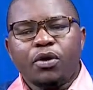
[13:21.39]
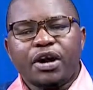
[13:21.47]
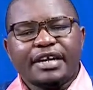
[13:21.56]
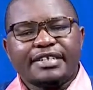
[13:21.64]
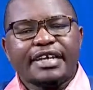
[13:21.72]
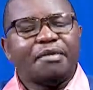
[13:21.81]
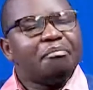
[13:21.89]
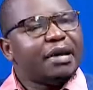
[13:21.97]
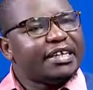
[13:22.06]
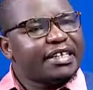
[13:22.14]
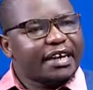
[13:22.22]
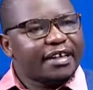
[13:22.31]
we can say
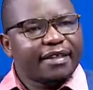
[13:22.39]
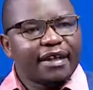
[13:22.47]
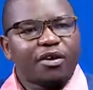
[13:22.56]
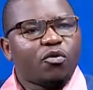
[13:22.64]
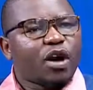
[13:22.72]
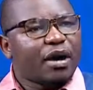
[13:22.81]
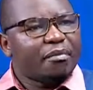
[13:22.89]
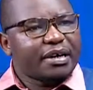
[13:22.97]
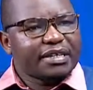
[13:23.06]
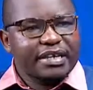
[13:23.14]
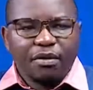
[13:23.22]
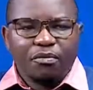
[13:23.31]
majorly the
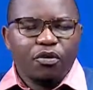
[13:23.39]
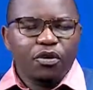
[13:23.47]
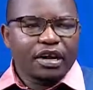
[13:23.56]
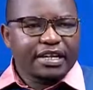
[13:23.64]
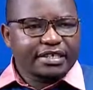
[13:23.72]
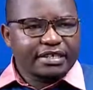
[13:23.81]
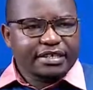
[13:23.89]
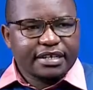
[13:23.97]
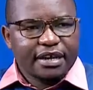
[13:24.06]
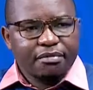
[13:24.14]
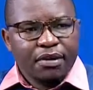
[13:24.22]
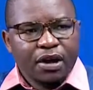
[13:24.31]
requirements are more or less the
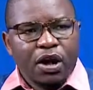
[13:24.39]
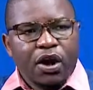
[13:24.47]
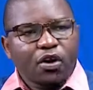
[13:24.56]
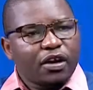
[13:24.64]
same,